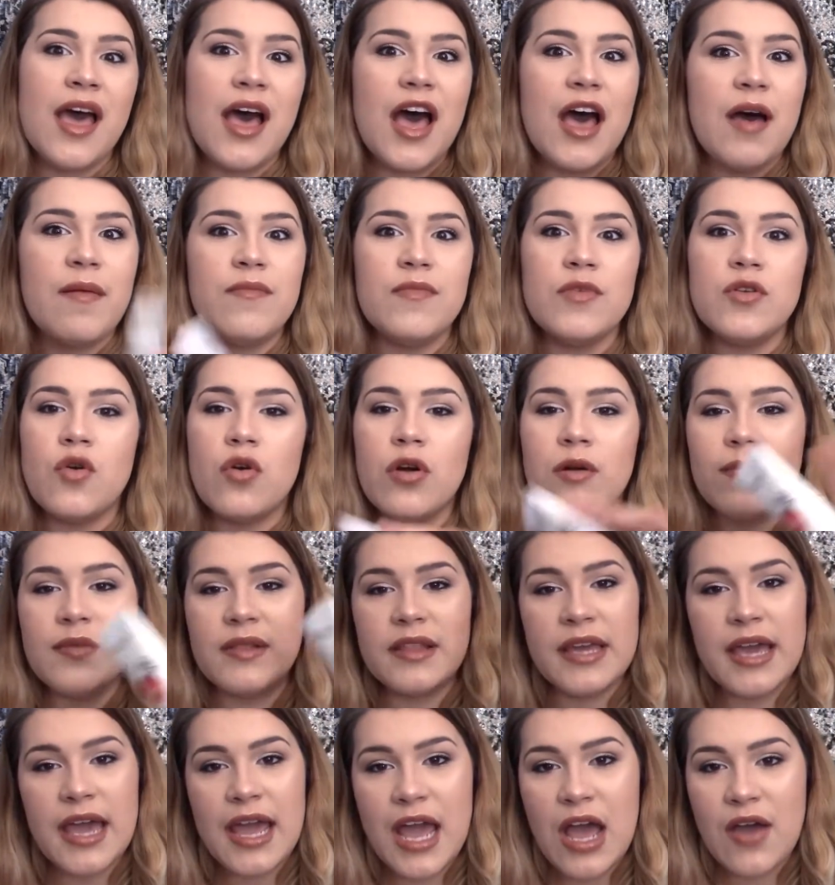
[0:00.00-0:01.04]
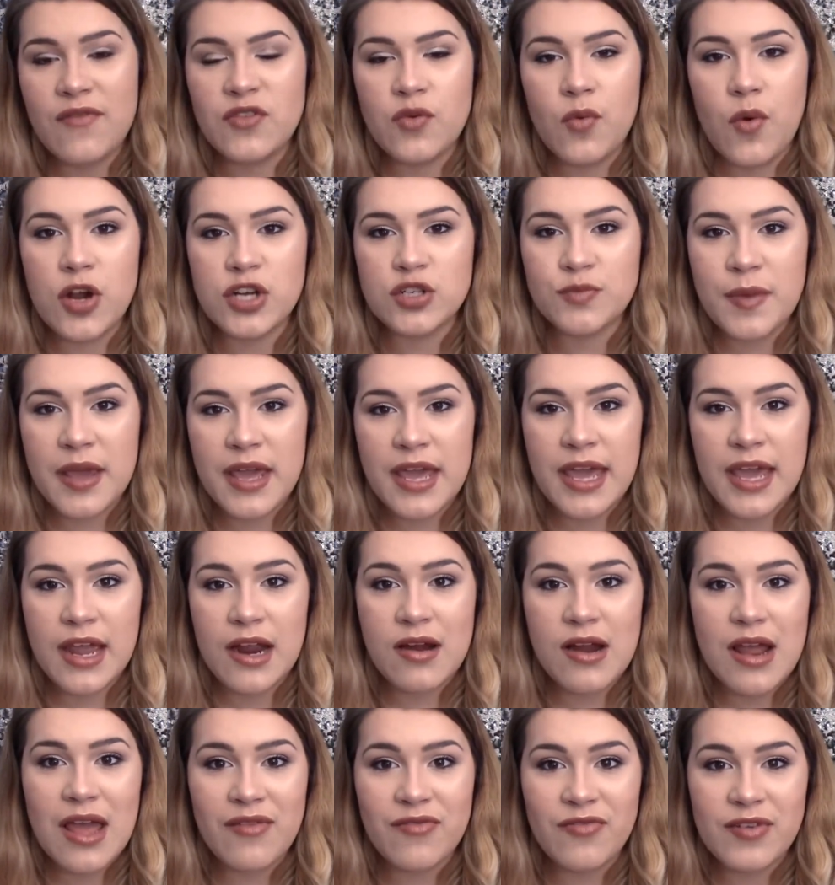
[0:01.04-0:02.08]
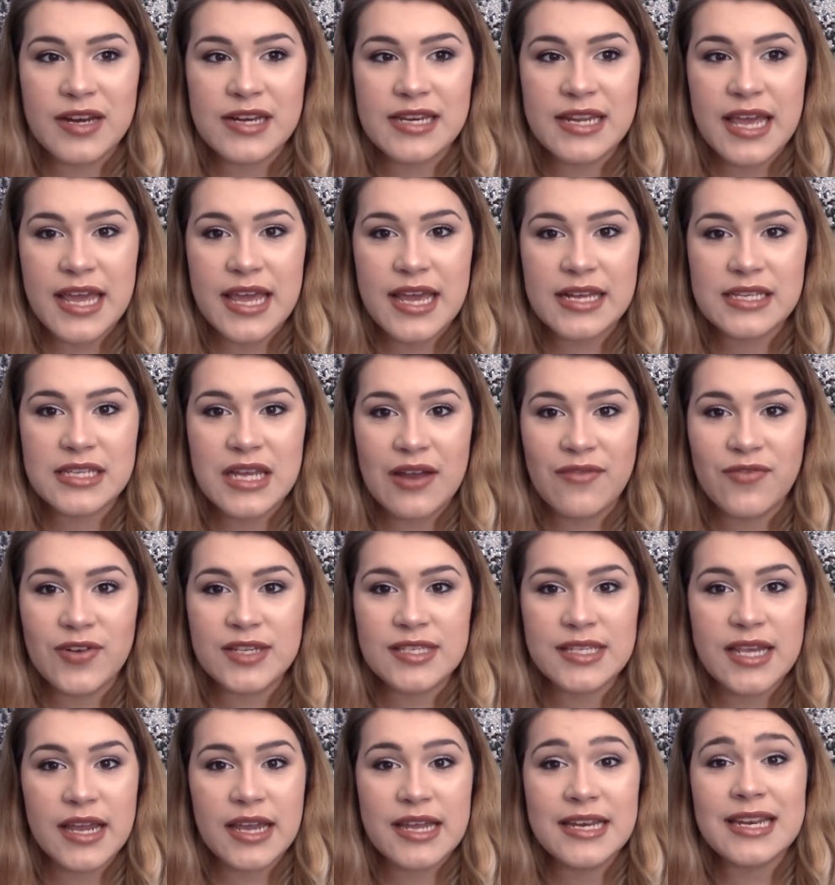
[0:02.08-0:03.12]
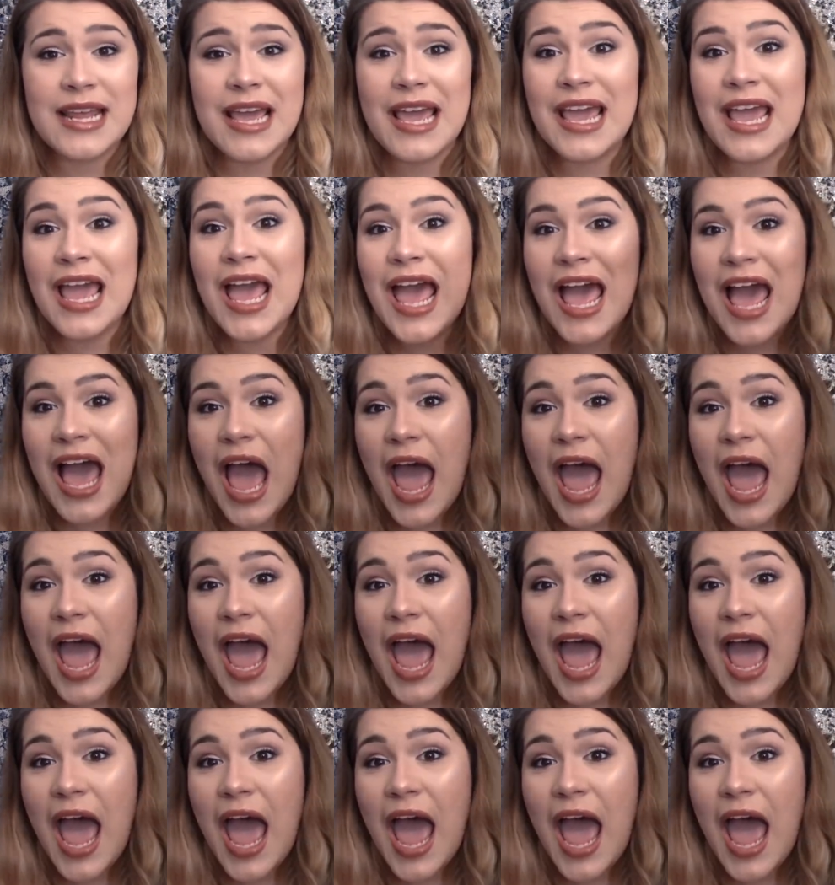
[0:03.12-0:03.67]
Um, normally I have to wash my hair every day to every second day.